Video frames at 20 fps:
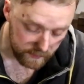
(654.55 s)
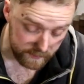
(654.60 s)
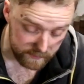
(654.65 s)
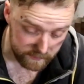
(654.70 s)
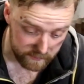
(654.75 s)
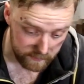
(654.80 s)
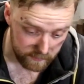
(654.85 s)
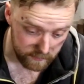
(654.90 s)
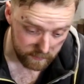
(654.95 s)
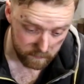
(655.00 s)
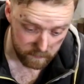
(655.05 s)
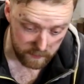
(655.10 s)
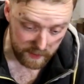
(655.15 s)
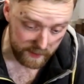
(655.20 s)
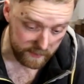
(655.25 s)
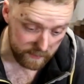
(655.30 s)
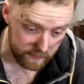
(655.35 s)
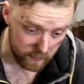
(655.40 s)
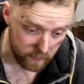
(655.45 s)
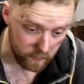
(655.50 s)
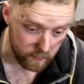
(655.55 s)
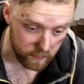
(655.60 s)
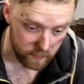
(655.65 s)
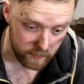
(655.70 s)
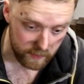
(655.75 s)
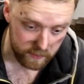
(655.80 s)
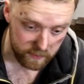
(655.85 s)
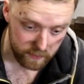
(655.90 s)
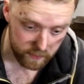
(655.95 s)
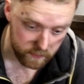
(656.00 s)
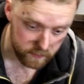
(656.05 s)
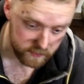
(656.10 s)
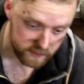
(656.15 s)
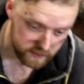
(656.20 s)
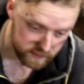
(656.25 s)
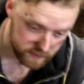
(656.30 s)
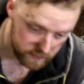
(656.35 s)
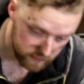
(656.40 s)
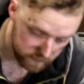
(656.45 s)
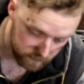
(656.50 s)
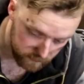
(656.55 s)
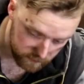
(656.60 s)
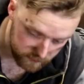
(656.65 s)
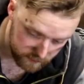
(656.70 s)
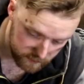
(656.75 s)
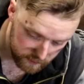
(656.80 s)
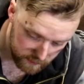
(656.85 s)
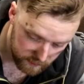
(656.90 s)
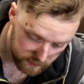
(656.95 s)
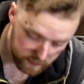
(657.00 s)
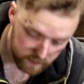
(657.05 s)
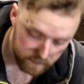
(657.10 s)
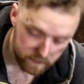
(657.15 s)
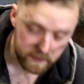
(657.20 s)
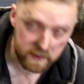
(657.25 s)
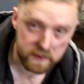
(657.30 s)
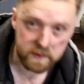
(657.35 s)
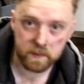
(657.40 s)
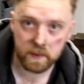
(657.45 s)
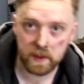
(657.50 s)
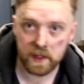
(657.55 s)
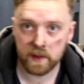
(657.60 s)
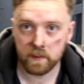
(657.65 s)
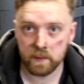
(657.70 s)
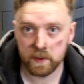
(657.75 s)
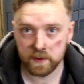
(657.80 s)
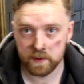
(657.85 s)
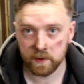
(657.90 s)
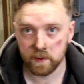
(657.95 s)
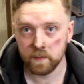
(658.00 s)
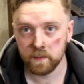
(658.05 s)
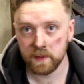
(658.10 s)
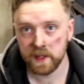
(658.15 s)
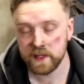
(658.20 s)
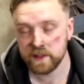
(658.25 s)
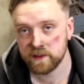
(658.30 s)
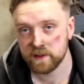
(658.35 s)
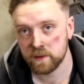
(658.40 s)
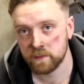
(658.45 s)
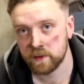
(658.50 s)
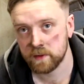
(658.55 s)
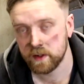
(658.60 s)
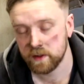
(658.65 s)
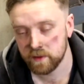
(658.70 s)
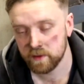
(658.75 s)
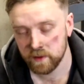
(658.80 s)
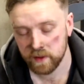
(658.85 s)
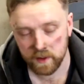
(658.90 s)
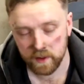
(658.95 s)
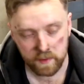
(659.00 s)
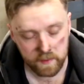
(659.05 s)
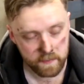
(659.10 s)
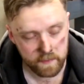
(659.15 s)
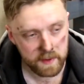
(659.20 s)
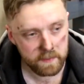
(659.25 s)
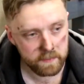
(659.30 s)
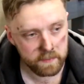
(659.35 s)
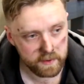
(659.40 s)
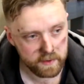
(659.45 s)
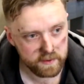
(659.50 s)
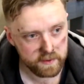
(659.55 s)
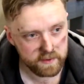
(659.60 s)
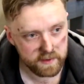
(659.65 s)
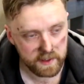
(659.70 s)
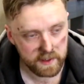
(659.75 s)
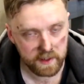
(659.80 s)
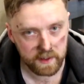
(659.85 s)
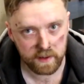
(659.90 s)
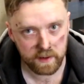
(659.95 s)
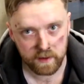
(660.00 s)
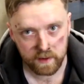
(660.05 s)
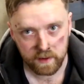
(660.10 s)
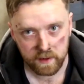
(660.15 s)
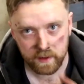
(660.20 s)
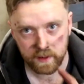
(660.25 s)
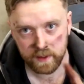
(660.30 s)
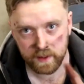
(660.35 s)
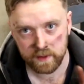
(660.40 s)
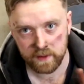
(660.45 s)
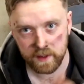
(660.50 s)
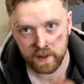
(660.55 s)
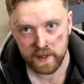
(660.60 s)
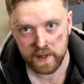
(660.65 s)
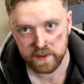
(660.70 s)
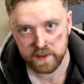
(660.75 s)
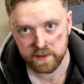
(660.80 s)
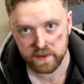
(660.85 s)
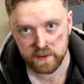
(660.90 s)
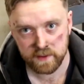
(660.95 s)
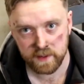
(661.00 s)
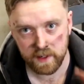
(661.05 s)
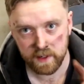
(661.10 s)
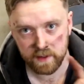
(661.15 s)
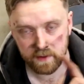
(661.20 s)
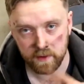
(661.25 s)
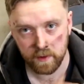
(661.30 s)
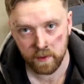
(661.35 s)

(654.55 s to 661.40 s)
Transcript: the brand logo. I thought it was a Söderfors, because when I went home last summer, I remember seeing like the S and the